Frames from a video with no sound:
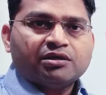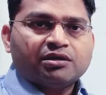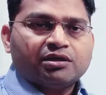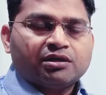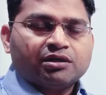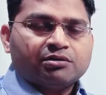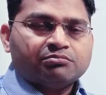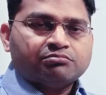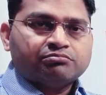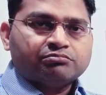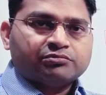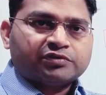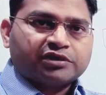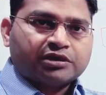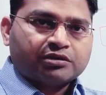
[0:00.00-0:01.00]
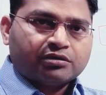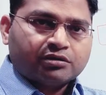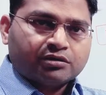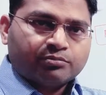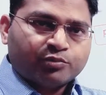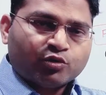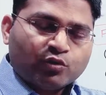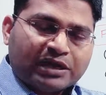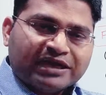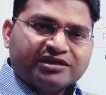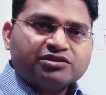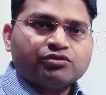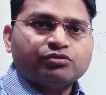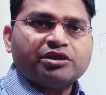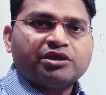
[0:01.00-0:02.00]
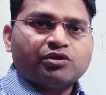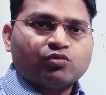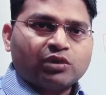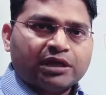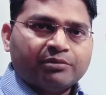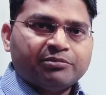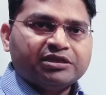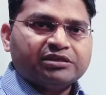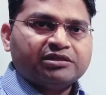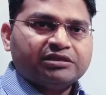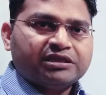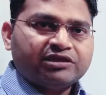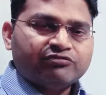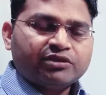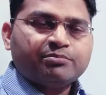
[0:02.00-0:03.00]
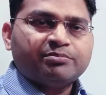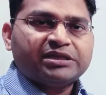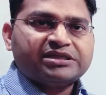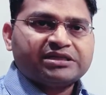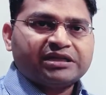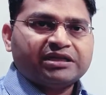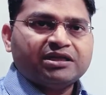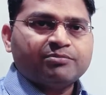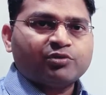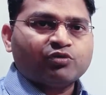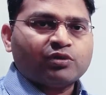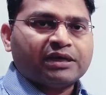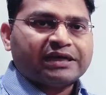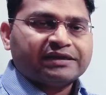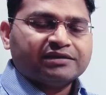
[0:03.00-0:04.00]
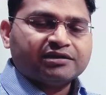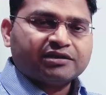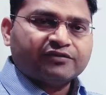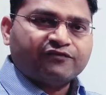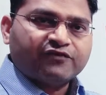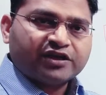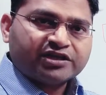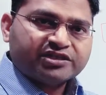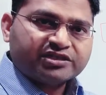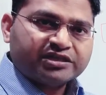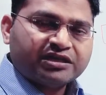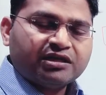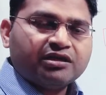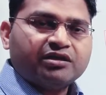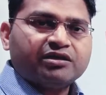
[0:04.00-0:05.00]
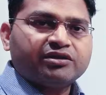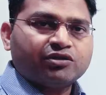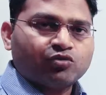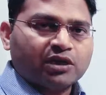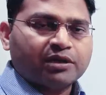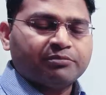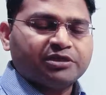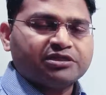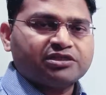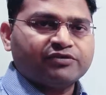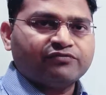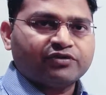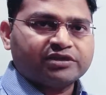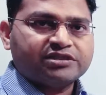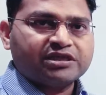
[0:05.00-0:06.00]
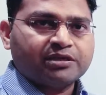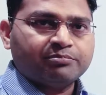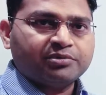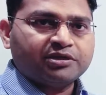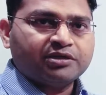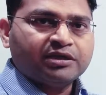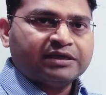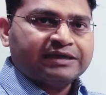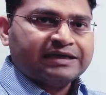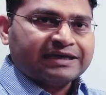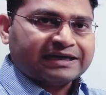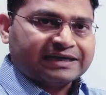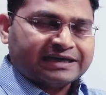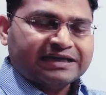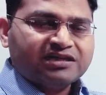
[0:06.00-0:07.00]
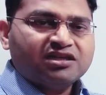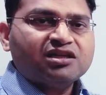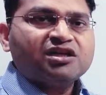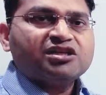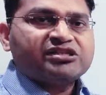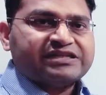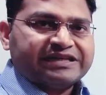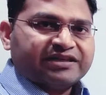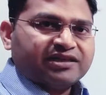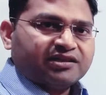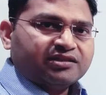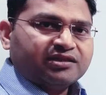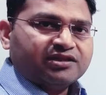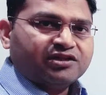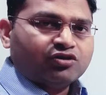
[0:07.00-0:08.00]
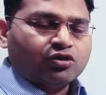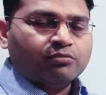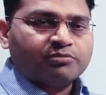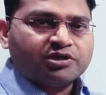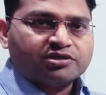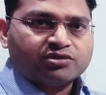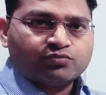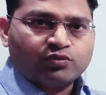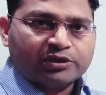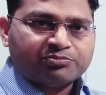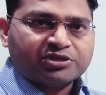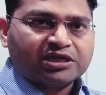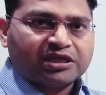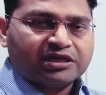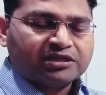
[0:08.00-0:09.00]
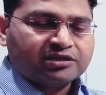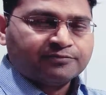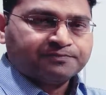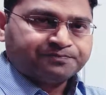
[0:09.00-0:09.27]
um, provides you the requirement, they will basically provide the functional requirements. So for example, again, taking the e-commerce website,